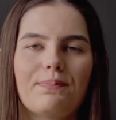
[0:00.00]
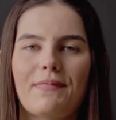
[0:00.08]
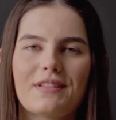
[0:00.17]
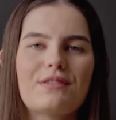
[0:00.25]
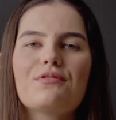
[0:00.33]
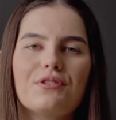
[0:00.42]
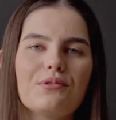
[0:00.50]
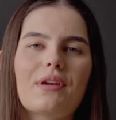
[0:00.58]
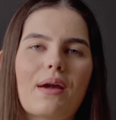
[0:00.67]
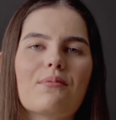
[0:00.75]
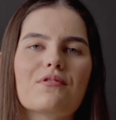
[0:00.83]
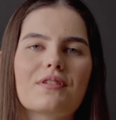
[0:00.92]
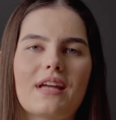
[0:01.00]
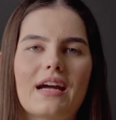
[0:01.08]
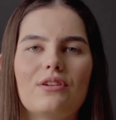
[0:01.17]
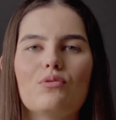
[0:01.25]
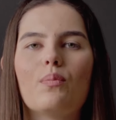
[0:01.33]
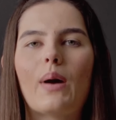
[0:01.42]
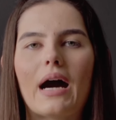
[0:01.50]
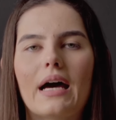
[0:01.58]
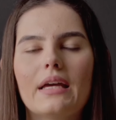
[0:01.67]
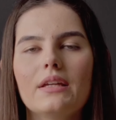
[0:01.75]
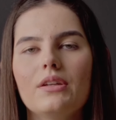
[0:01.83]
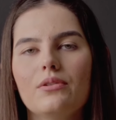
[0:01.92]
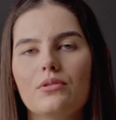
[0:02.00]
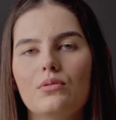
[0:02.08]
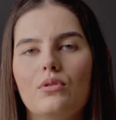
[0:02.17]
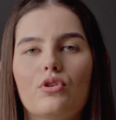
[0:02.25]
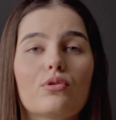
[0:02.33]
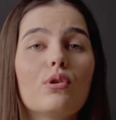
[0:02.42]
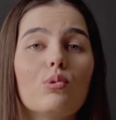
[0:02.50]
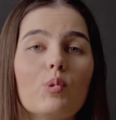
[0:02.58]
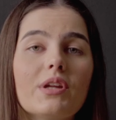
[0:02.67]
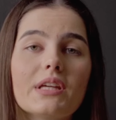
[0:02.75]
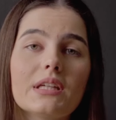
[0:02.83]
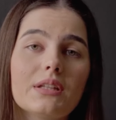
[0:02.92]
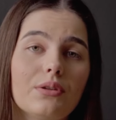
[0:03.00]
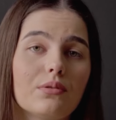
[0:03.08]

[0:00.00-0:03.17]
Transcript: As every new camera that you buy, you grow with it,